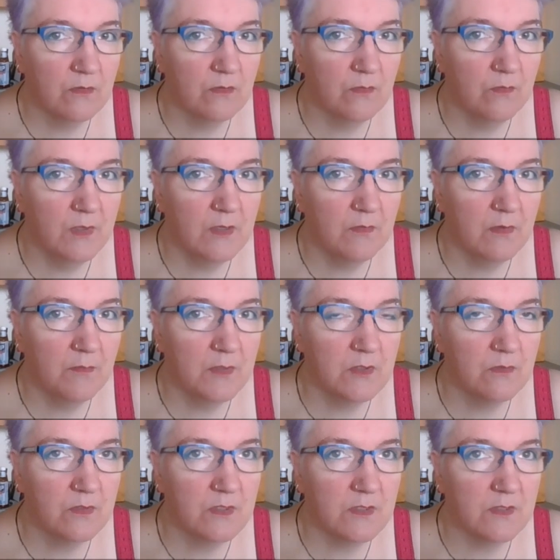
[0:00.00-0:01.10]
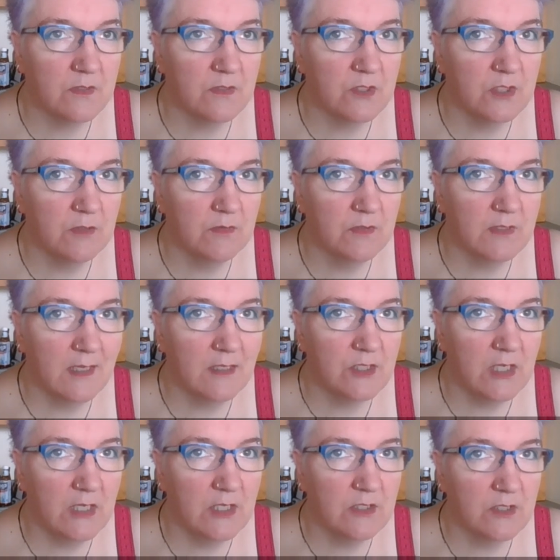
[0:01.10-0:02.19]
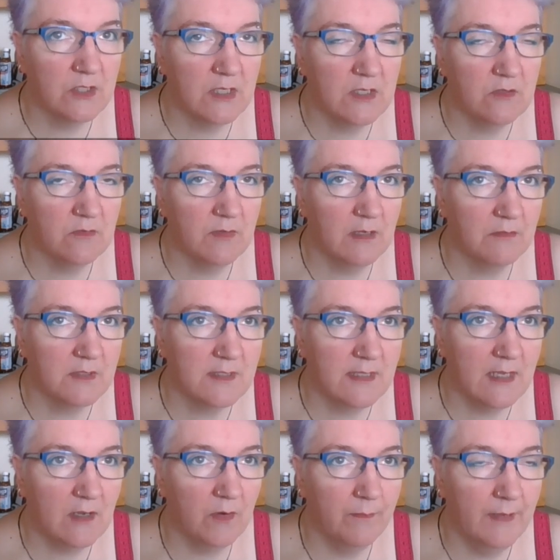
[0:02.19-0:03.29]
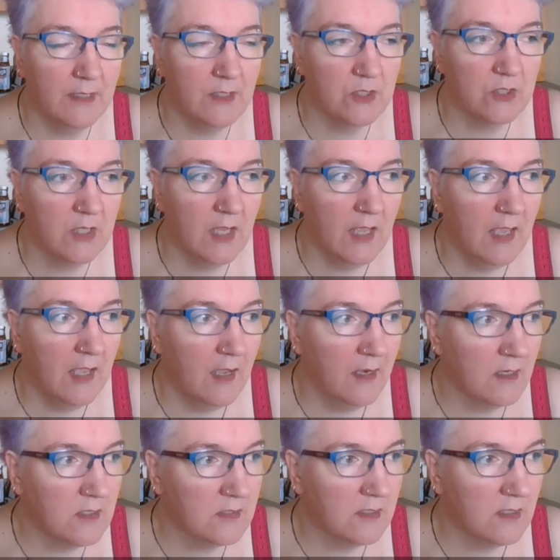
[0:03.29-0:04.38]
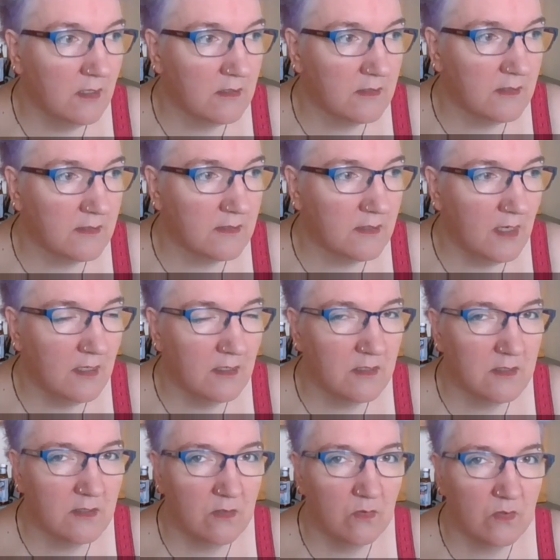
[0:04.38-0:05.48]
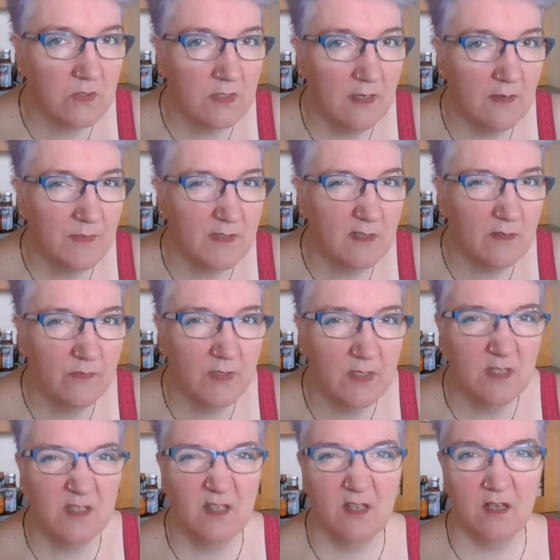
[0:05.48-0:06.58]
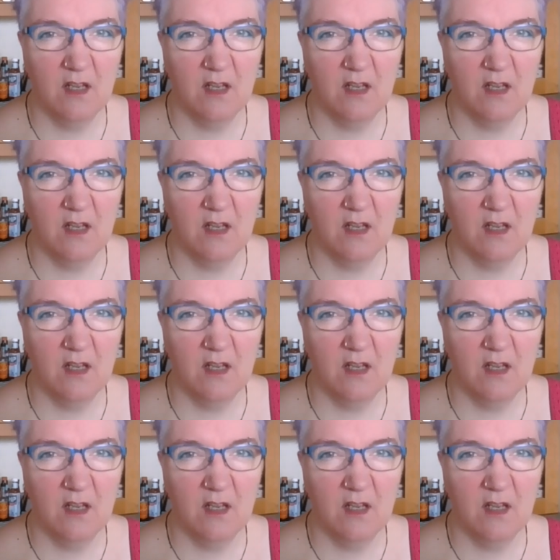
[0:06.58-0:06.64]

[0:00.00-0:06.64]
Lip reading: with one of my daughters, and she was getting changed in the change room, and I was sat on a bench, and I just glanced to the side, and I just caught sight of myself, and I just